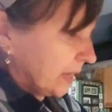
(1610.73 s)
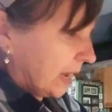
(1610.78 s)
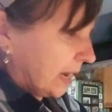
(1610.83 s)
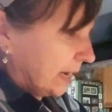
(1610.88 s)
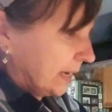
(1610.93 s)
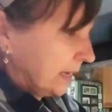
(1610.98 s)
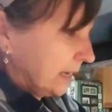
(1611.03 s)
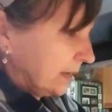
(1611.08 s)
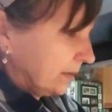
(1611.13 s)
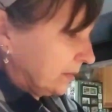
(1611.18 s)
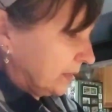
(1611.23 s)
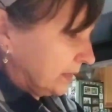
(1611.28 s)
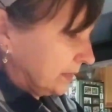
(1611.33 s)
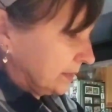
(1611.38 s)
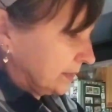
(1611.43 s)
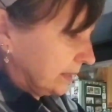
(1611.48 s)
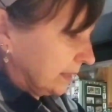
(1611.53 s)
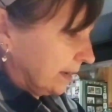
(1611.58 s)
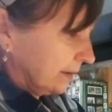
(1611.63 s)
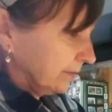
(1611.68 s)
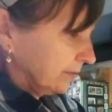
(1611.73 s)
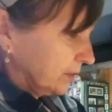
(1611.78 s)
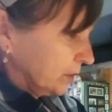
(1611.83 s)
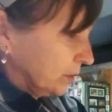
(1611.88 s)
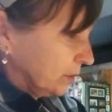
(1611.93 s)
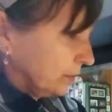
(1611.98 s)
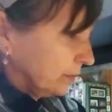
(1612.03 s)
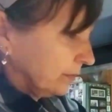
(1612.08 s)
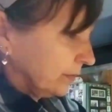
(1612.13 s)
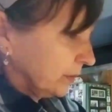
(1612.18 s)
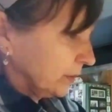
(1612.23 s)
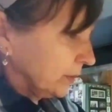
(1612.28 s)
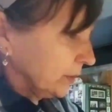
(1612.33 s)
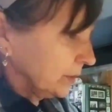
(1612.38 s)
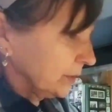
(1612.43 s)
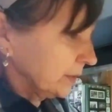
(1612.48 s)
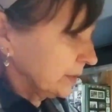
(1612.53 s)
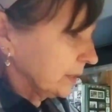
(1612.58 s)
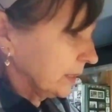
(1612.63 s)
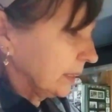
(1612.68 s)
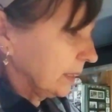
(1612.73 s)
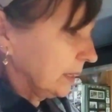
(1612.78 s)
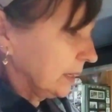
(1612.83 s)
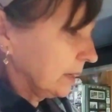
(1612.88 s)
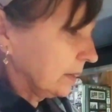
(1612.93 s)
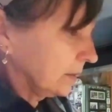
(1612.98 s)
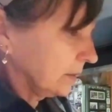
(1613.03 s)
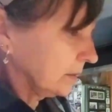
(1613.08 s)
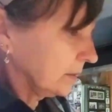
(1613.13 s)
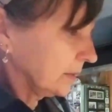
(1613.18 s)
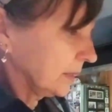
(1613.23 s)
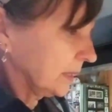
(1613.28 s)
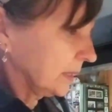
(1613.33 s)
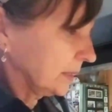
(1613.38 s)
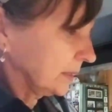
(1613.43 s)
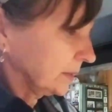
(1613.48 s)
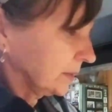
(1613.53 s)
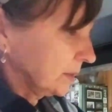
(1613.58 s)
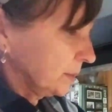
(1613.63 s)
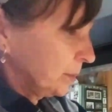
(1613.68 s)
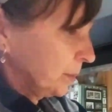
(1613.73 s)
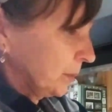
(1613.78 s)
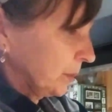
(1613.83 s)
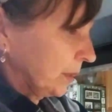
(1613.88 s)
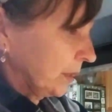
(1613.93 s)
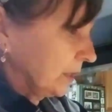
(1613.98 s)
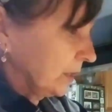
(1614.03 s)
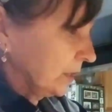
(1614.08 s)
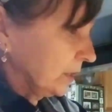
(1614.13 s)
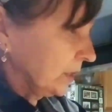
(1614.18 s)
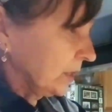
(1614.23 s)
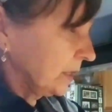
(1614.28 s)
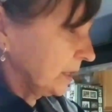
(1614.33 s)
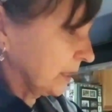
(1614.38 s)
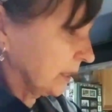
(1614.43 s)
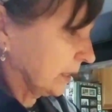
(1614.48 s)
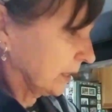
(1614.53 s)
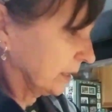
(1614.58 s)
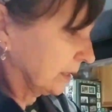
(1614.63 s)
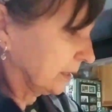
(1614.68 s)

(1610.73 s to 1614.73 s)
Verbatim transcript: I had these leftovers. Oh, that looks pretty good.